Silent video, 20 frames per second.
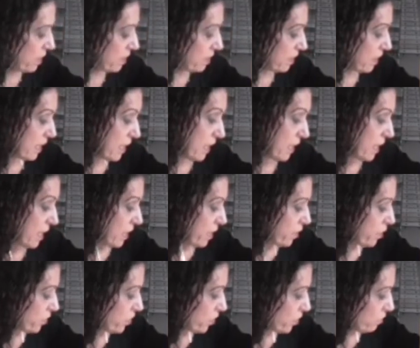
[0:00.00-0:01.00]
is.
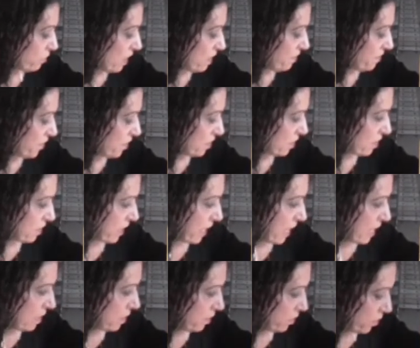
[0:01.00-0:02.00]
Here's your reference
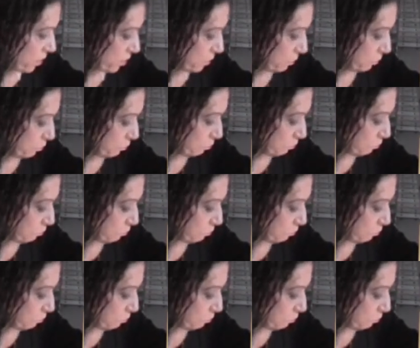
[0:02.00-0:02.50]
calendar.